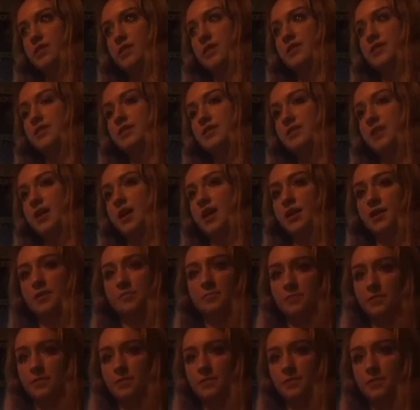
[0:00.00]
That's kind
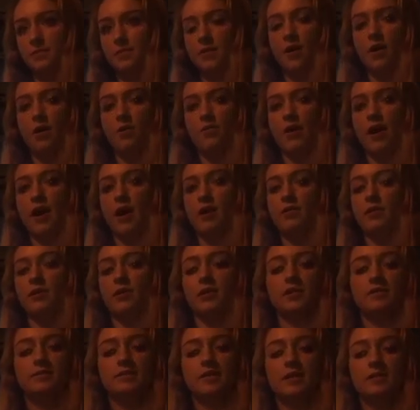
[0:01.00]
of far away. We
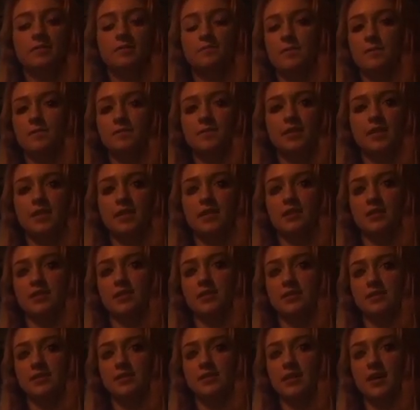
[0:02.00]
could have done 15
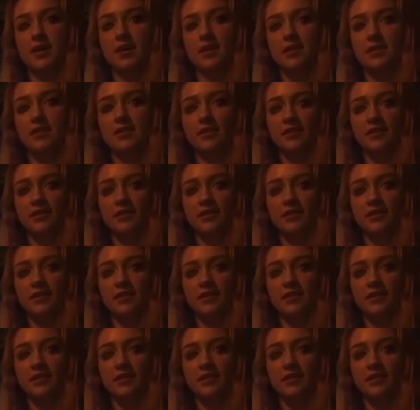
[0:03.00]
instead.